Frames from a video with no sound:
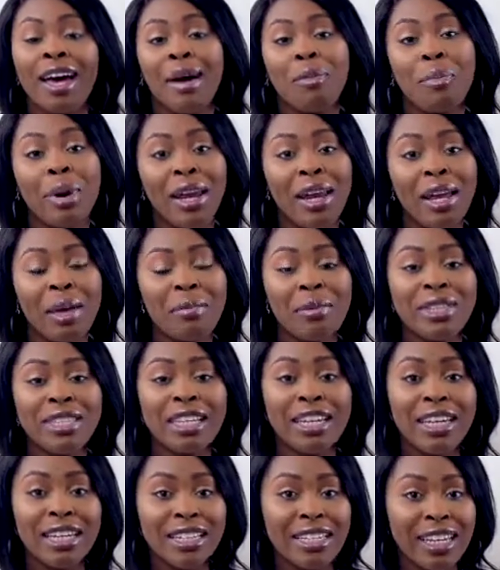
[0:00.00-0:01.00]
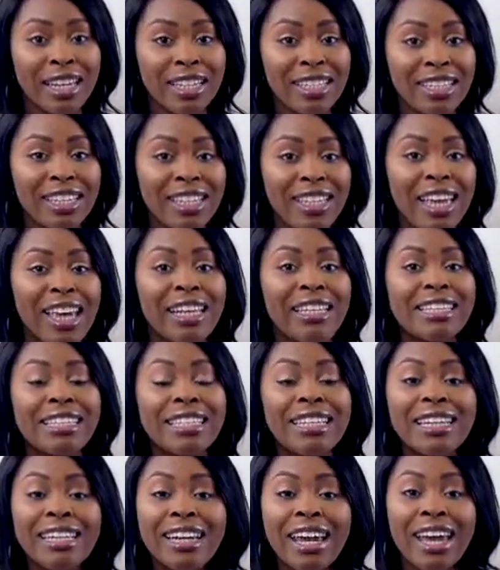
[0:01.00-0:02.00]
My name is Adaeze, and
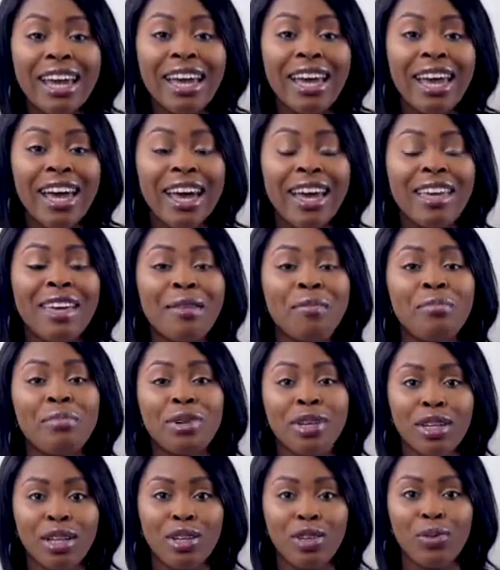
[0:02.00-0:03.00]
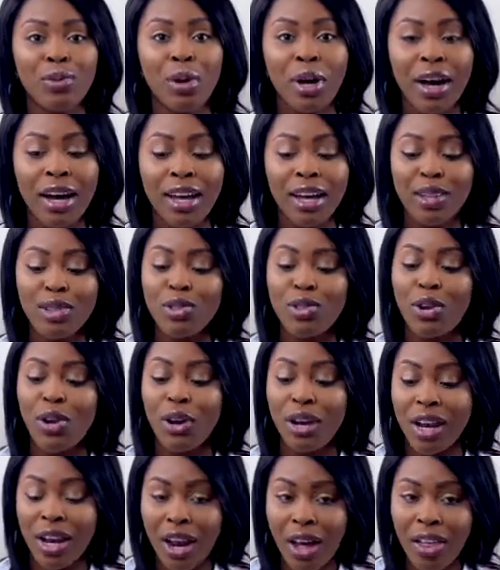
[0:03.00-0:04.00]
today I am bringing you guys
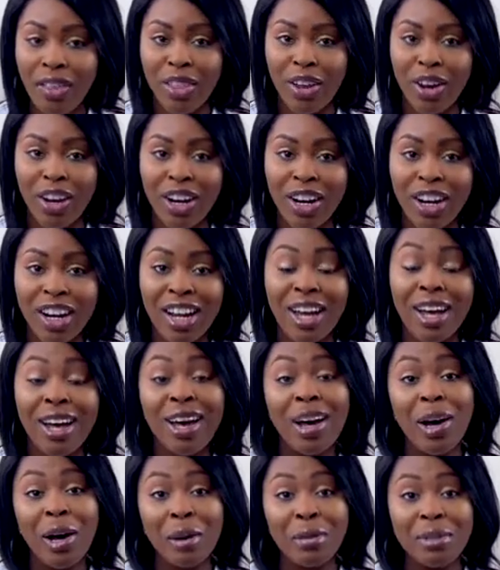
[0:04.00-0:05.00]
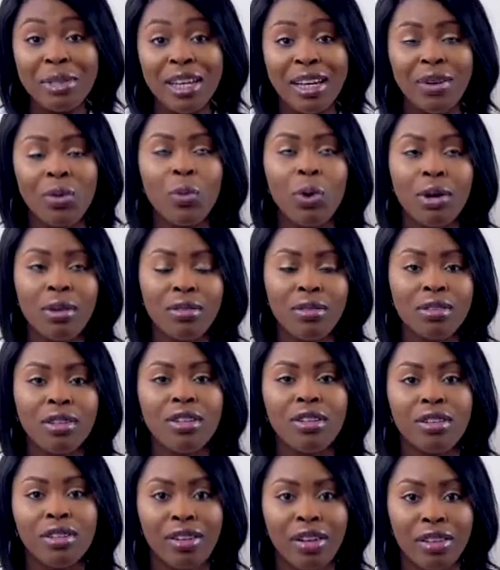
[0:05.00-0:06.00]
another update. Well, not
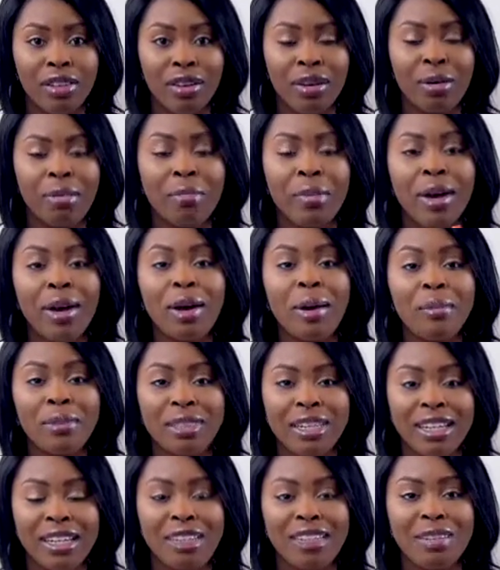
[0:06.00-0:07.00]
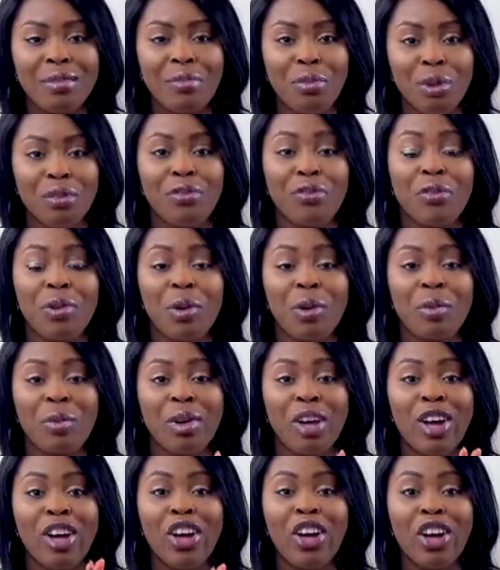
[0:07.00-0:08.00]
another, my updated perfume
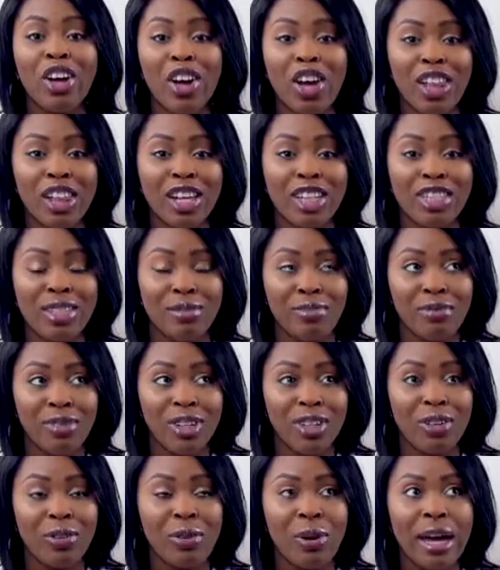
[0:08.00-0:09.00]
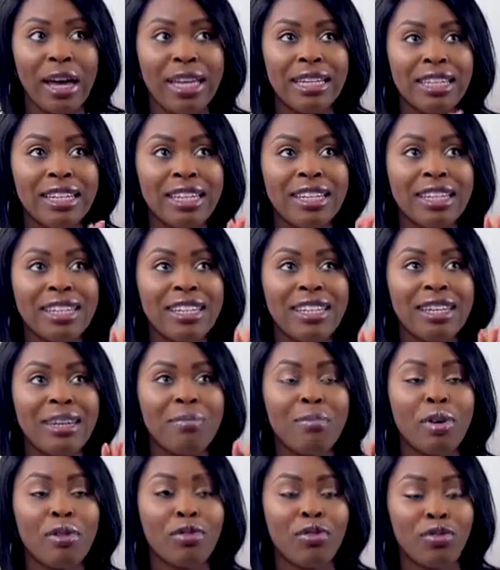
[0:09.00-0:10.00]
collection video. I did
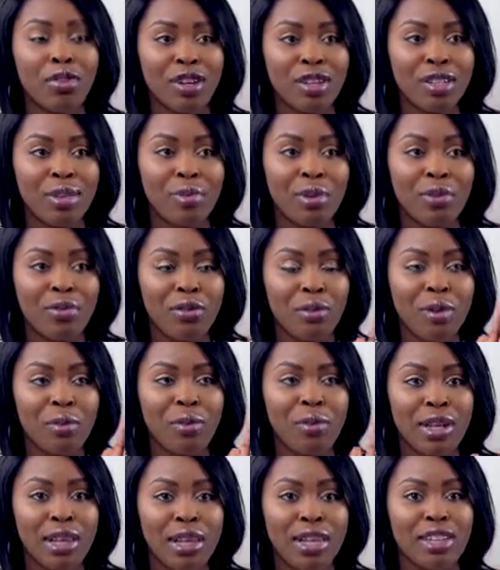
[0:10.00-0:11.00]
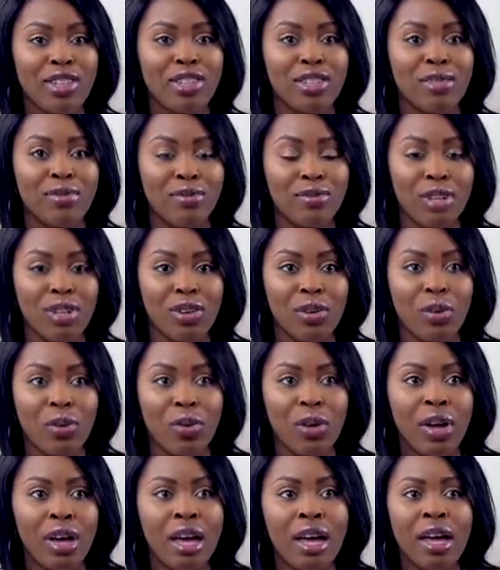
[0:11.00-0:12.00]
my first perfume collection
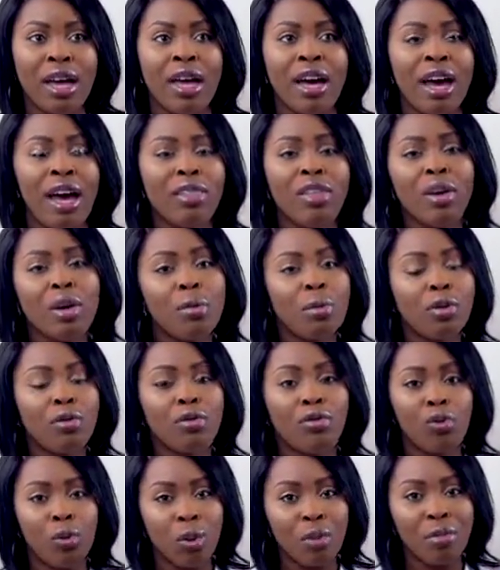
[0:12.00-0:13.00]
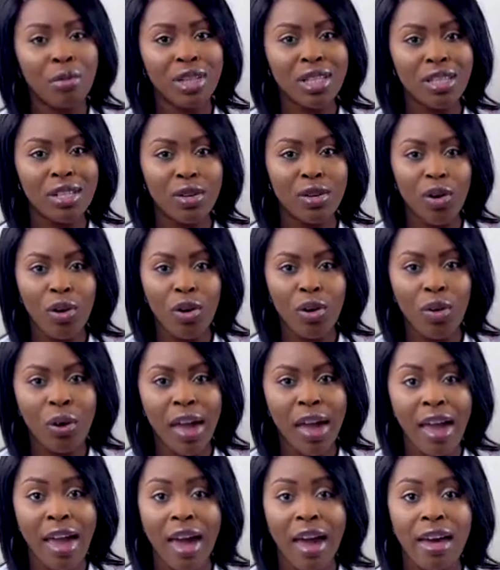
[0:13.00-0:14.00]
video I think about 4 months ago,
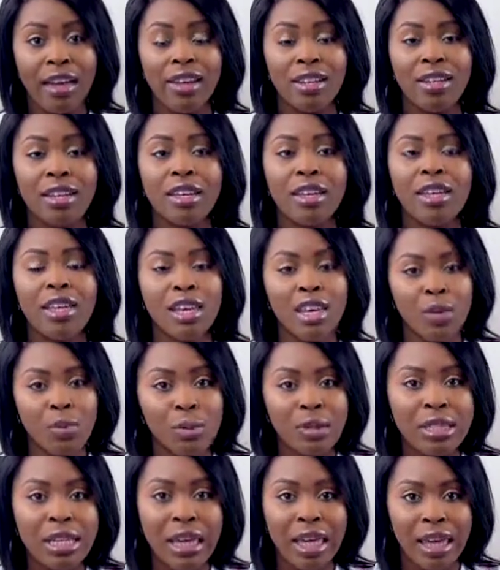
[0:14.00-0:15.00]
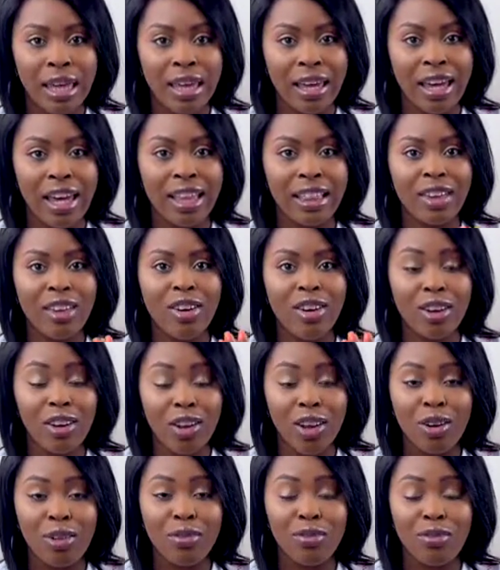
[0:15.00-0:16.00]
and it was a hit. I got a
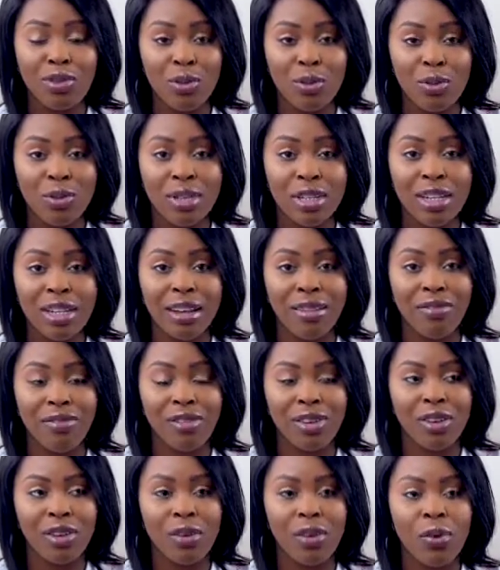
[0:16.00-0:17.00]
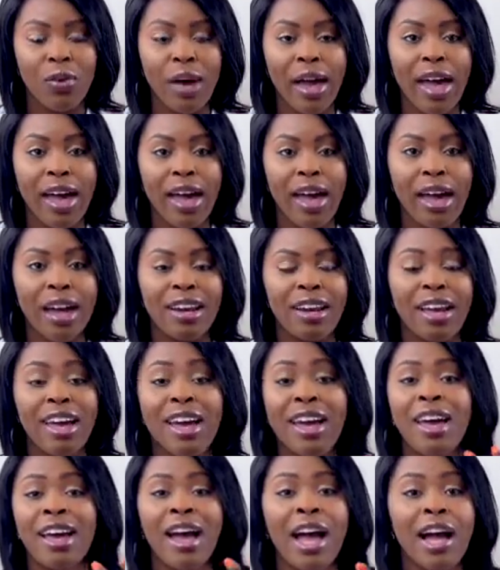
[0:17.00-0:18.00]
lot of views in that video, and
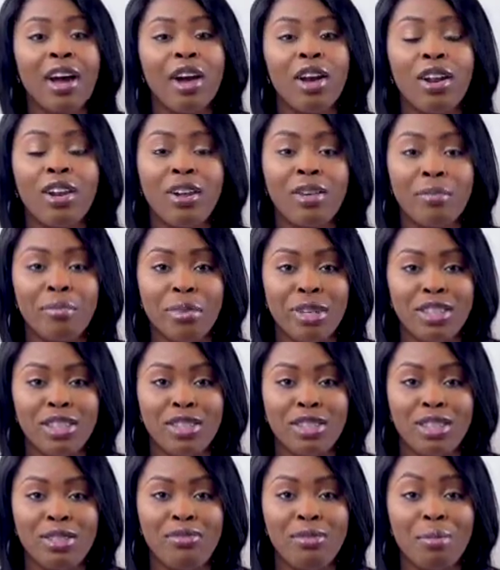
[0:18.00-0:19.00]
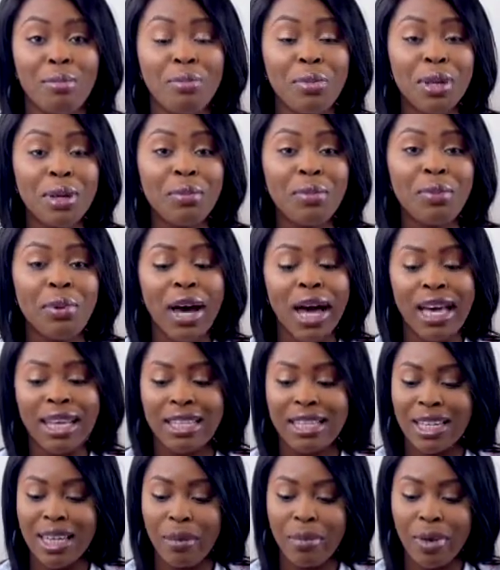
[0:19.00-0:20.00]
I got a lot of messages from people
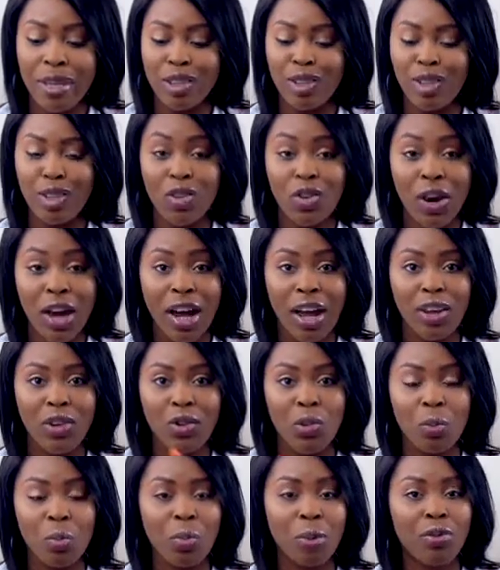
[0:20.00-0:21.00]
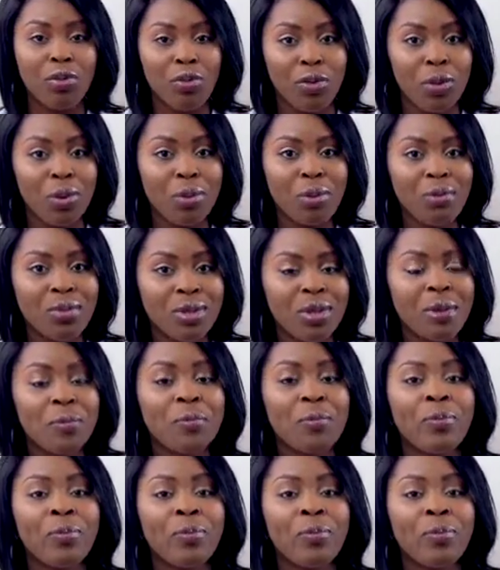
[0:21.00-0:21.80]
asking me to try new perfumes.